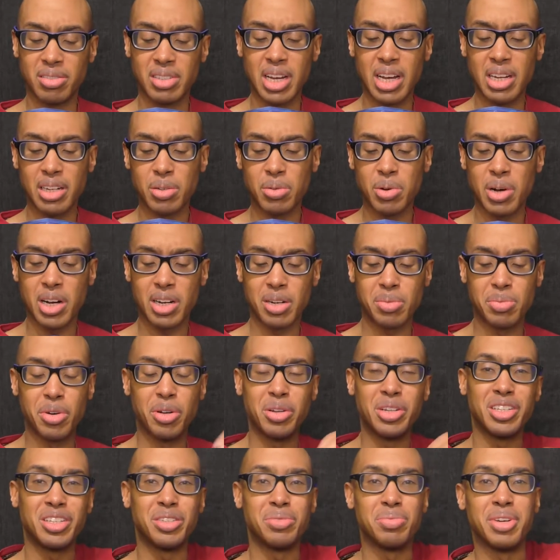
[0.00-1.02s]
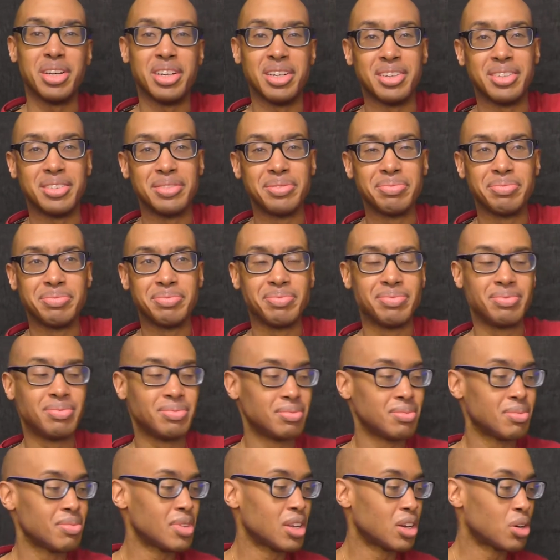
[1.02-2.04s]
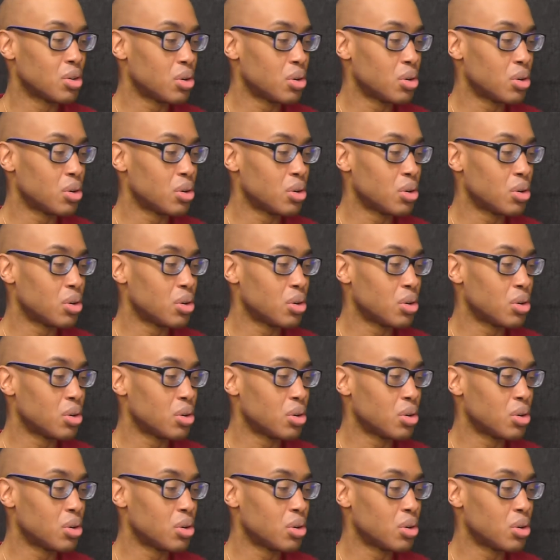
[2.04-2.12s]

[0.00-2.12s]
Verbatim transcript: not a guacamole smell. Of